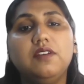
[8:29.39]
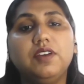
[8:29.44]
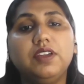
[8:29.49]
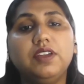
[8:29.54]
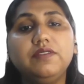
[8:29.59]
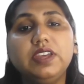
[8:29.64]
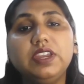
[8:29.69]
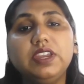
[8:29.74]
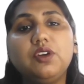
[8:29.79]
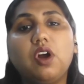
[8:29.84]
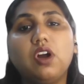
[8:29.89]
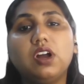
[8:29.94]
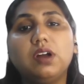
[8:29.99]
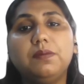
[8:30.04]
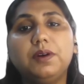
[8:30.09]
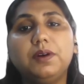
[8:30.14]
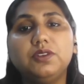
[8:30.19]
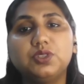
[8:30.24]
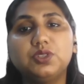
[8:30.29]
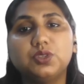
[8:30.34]
When we talk
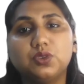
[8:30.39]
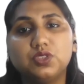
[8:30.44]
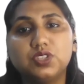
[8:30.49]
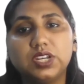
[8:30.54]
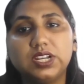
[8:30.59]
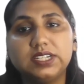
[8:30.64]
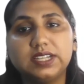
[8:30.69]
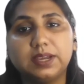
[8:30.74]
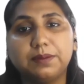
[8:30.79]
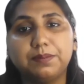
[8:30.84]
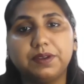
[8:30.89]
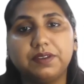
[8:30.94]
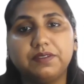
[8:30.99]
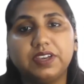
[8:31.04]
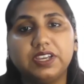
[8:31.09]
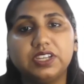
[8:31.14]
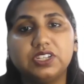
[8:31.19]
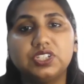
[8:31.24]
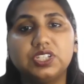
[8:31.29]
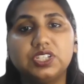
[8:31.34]
about social
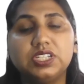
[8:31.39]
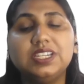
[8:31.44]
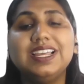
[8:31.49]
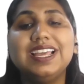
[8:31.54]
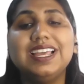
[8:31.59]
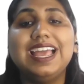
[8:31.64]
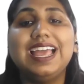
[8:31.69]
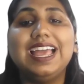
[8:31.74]
deprivation,